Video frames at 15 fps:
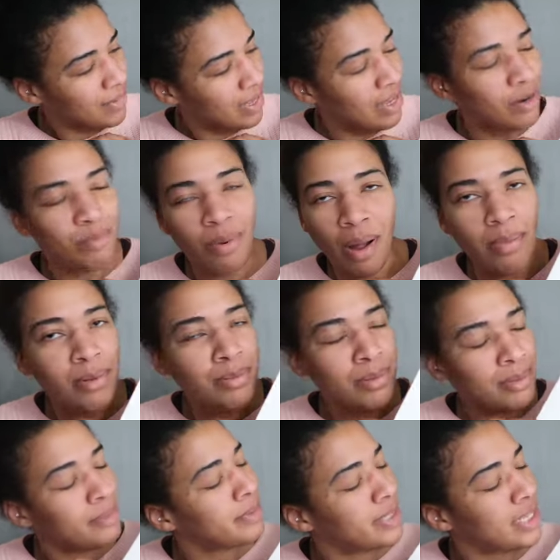It'll
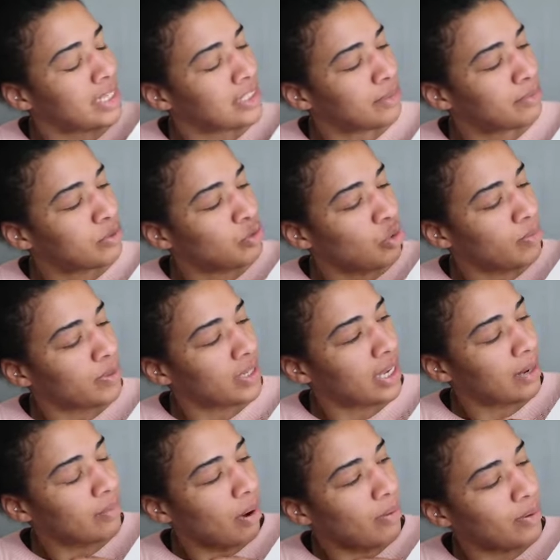probably be less absorbent.
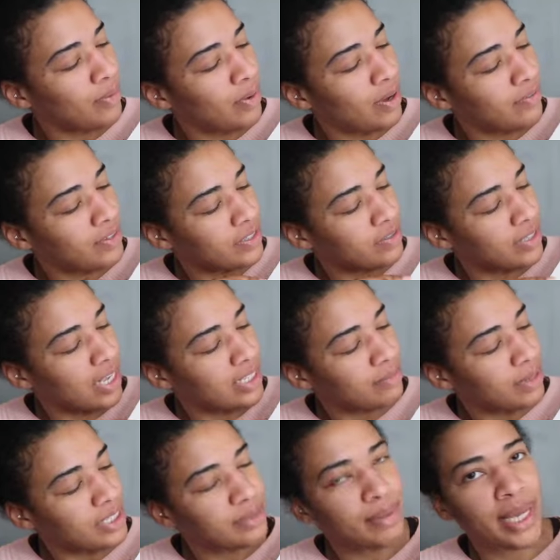Like I probably won't have to use as
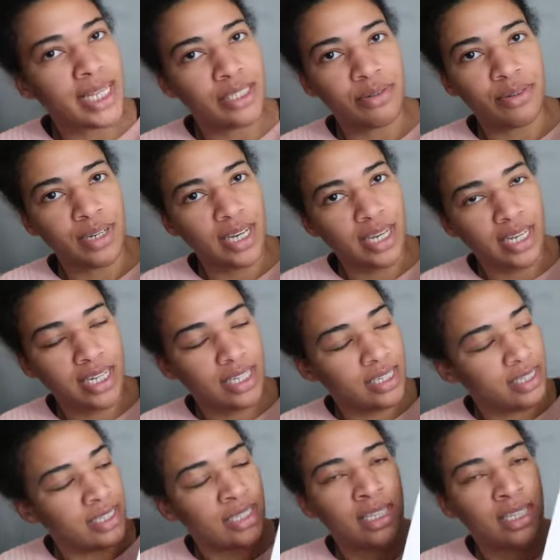much paint or ink.